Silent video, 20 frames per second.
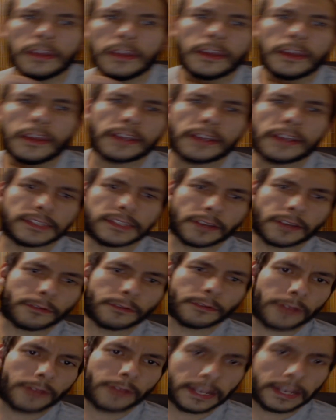And
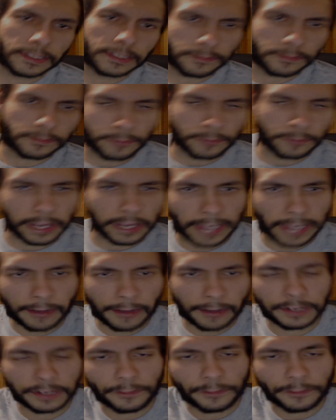so, as we
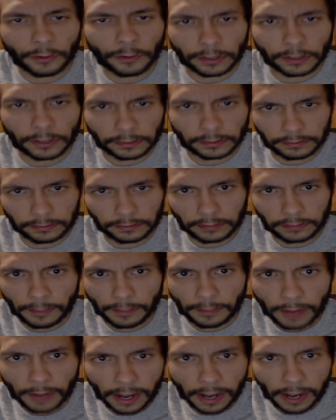accounted for
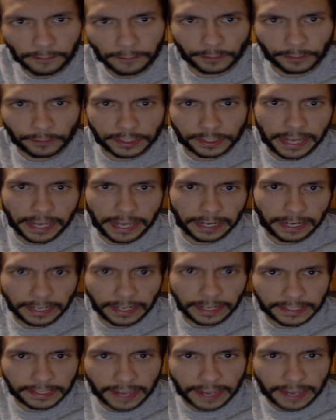above, we're taking
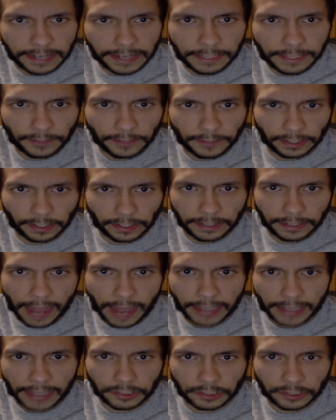a scientific
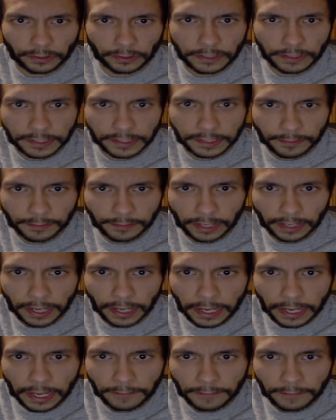naturalism and
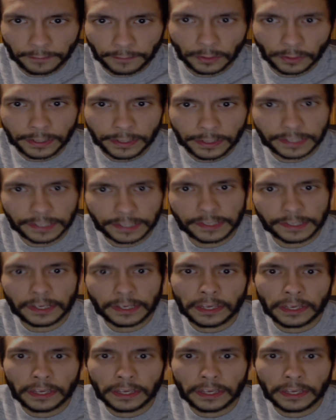influence